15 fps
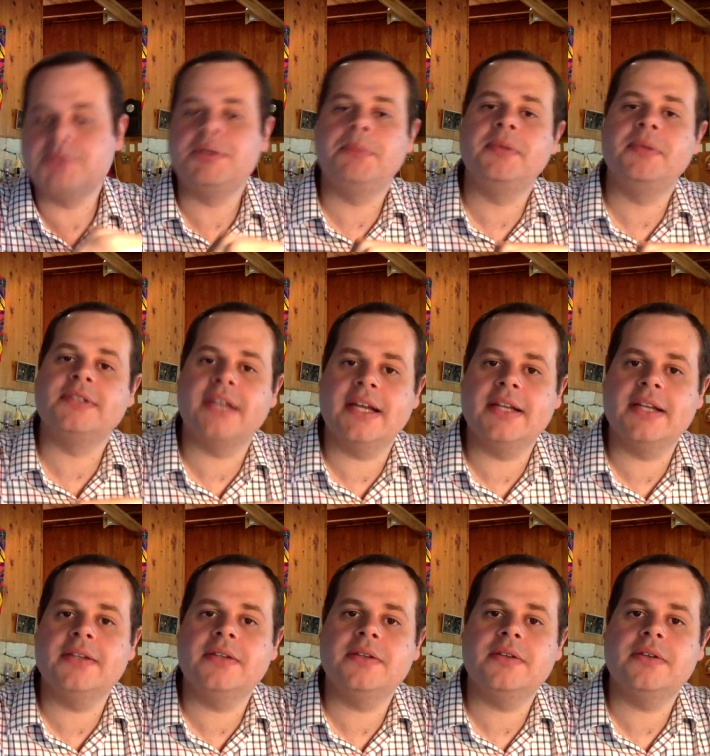
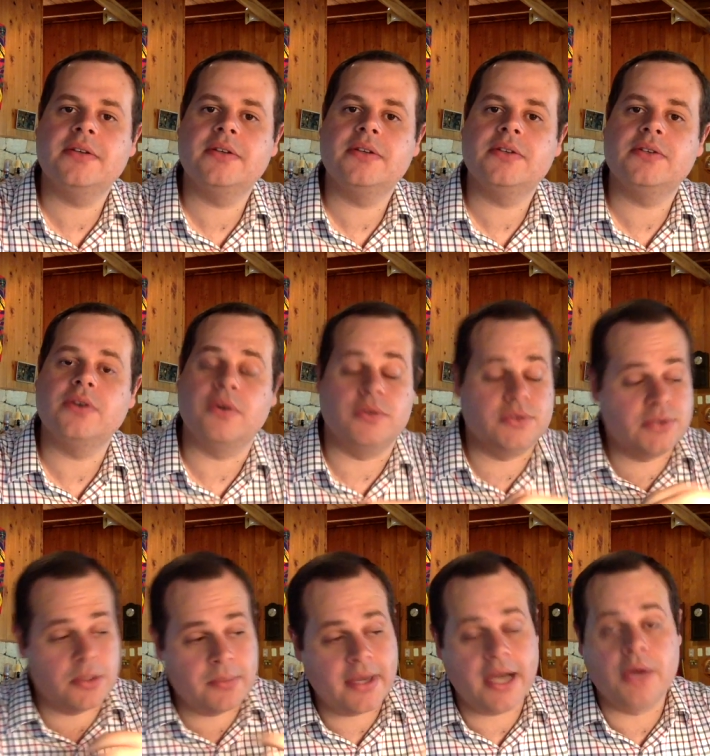represent or
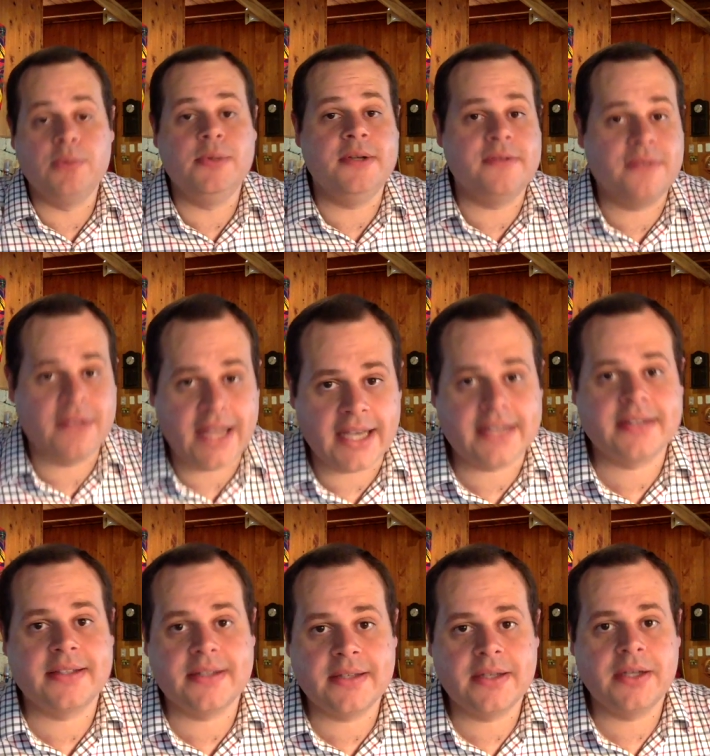somehow
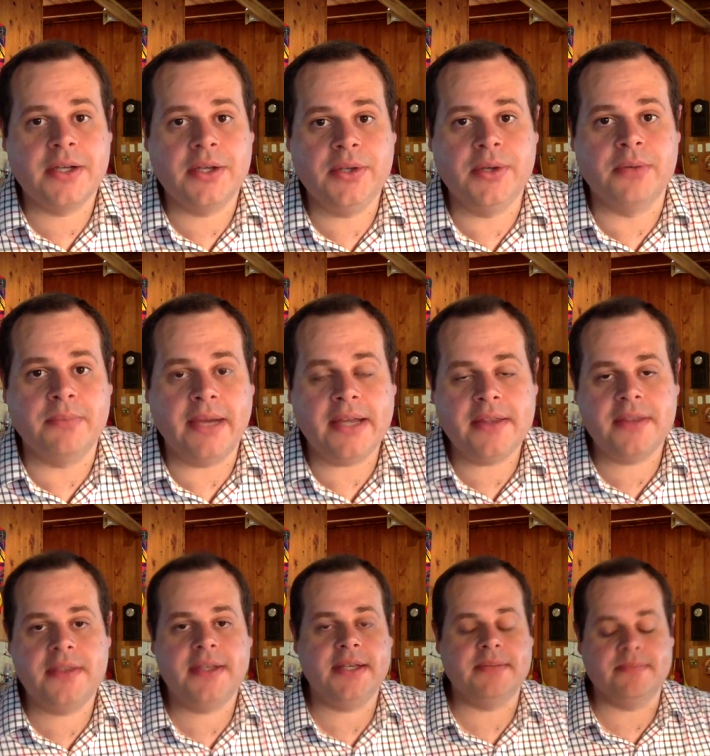reflect your main
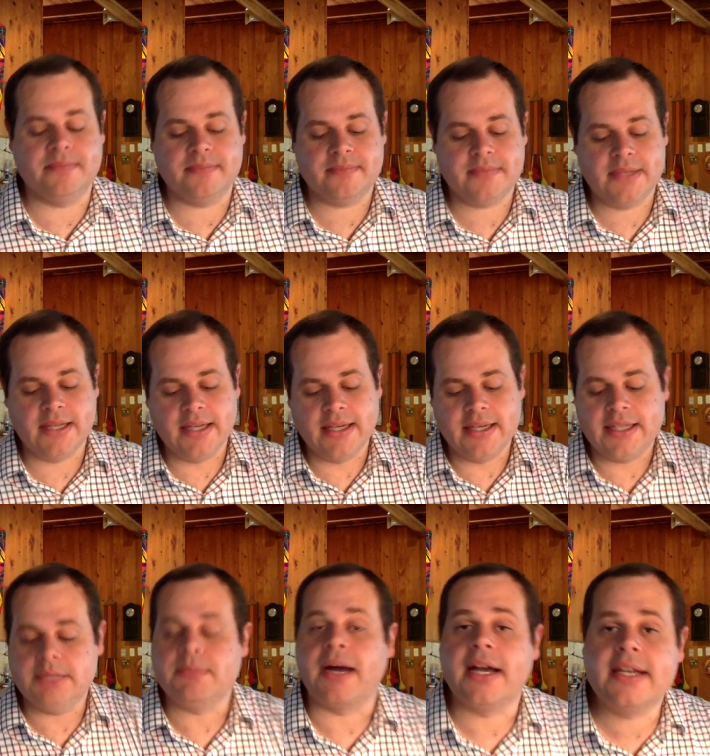theme.
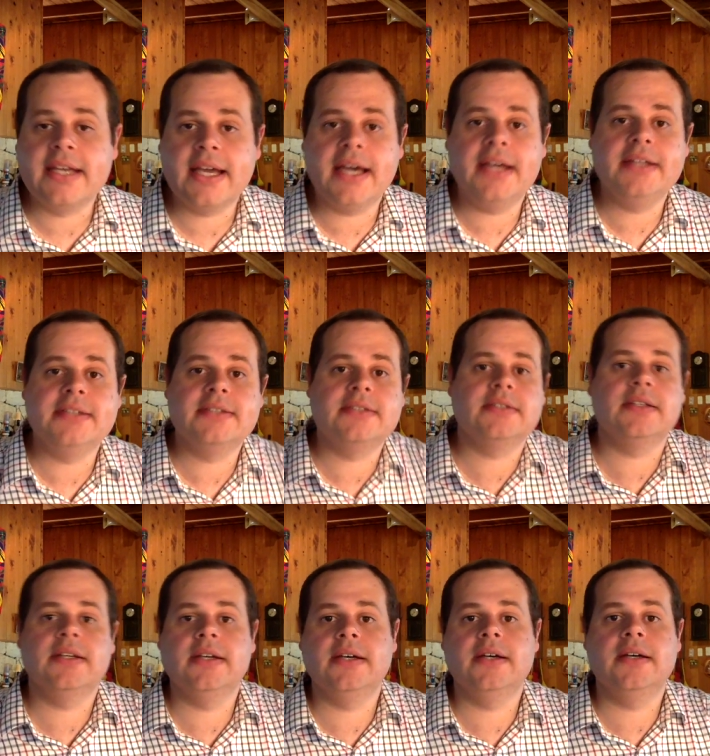In my case,
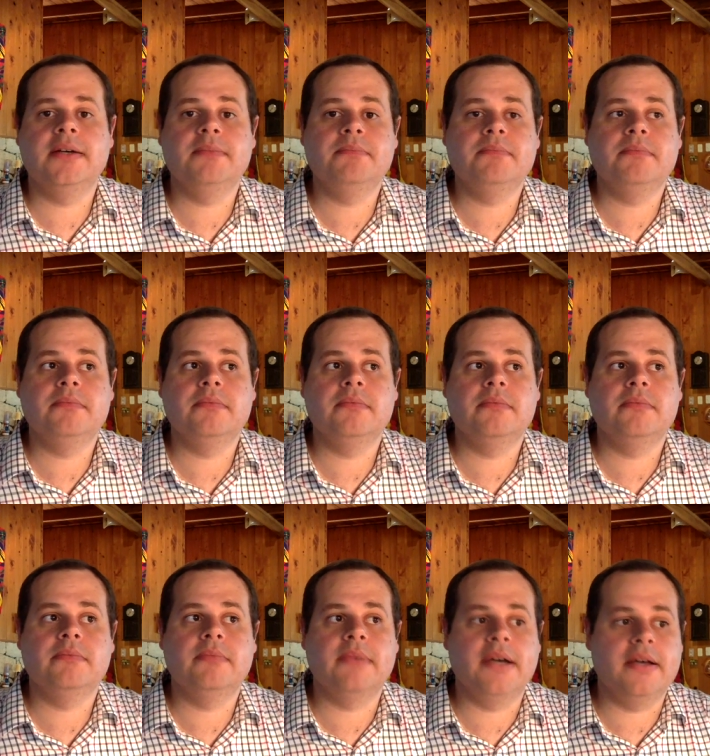
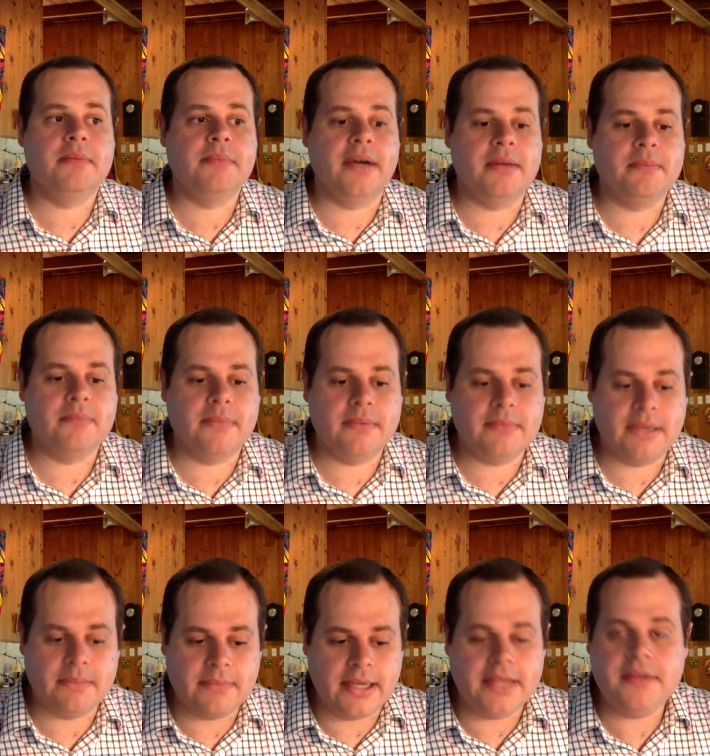my
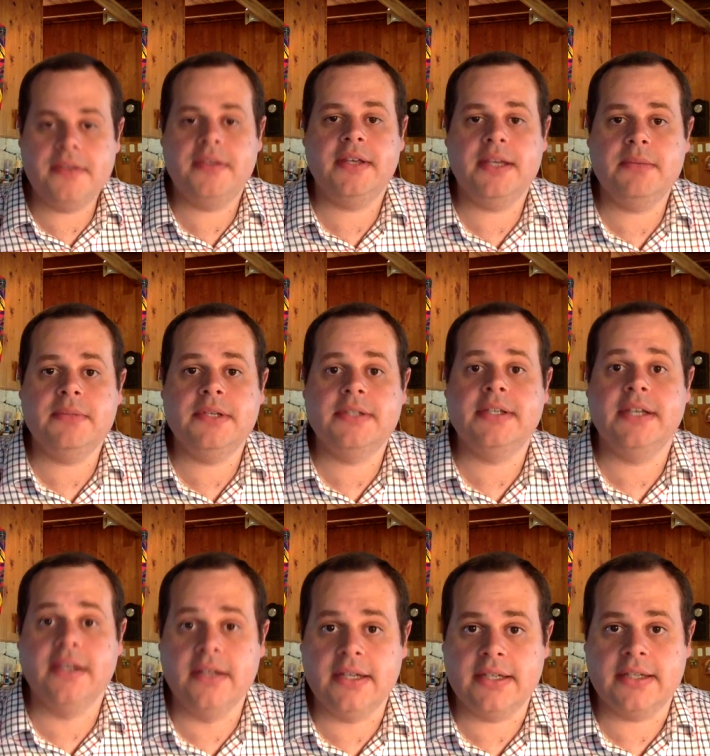main theme is
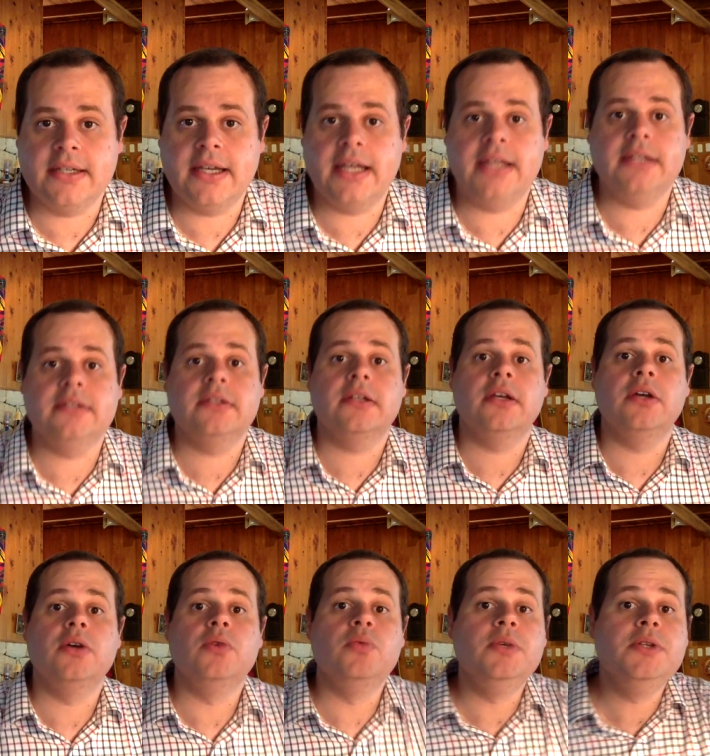healing and
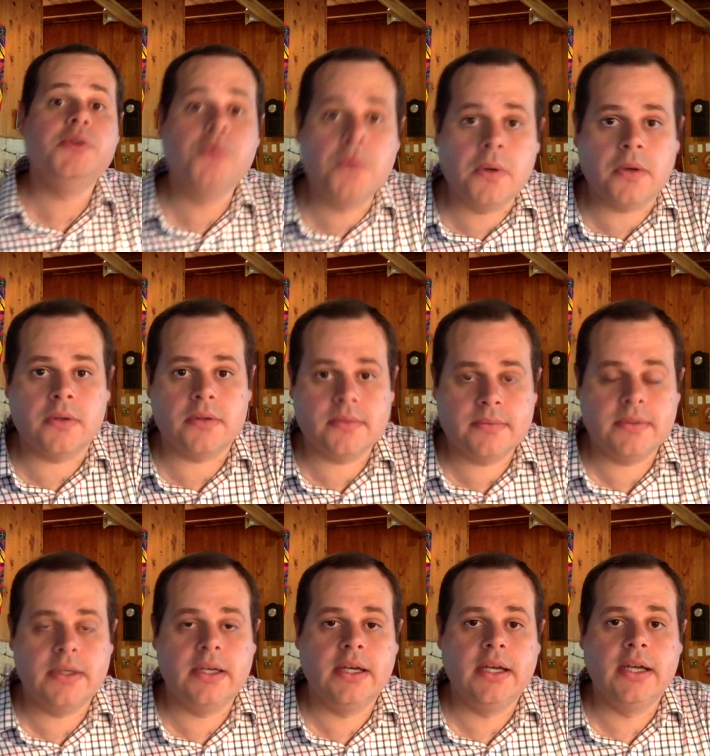renewal.
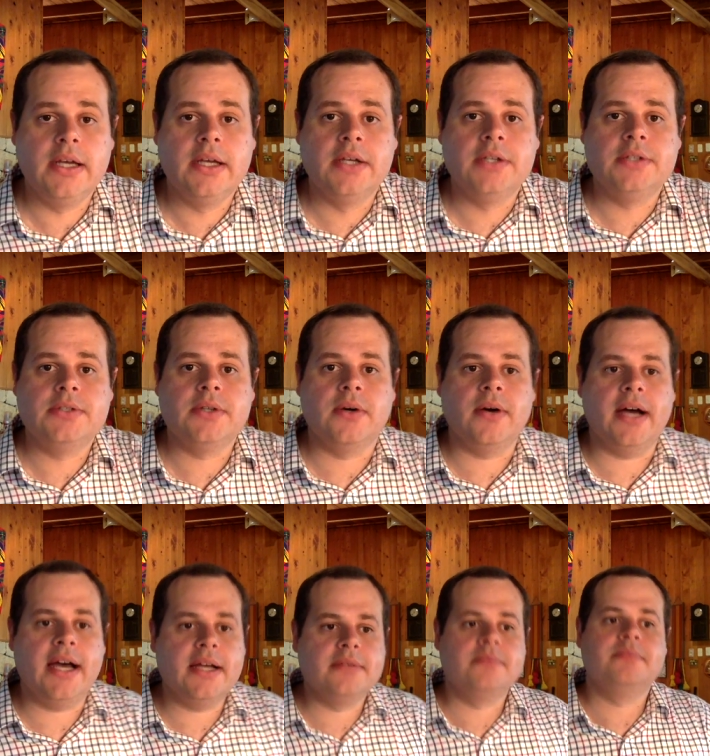So I
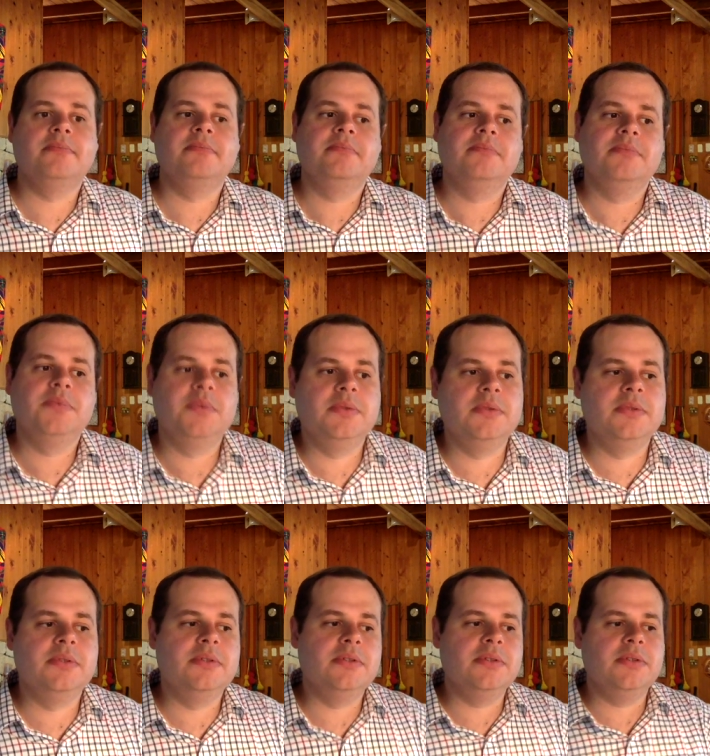had
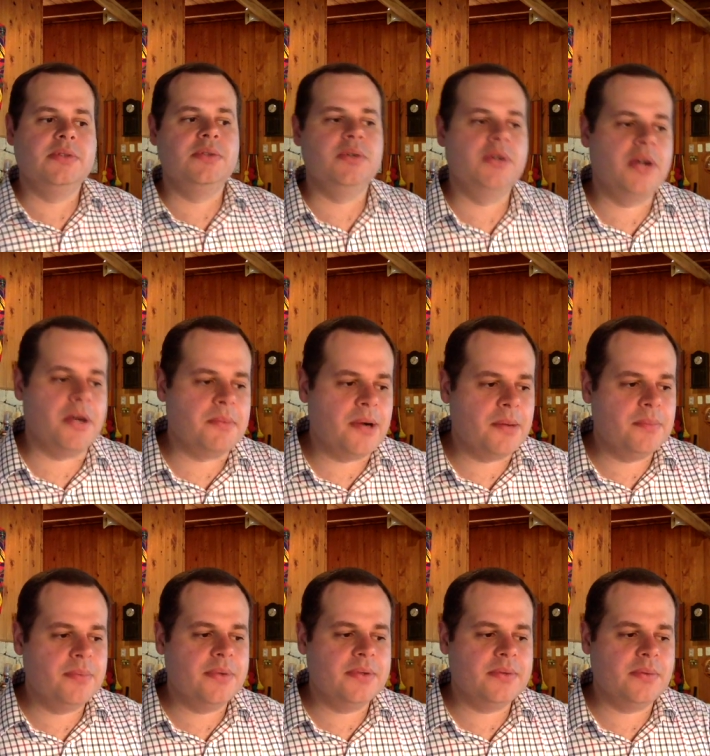to come
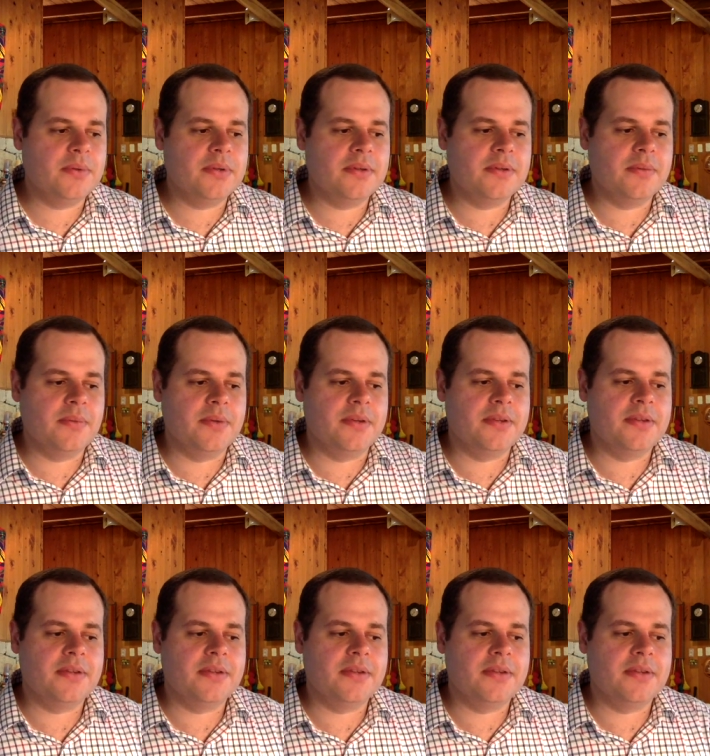up with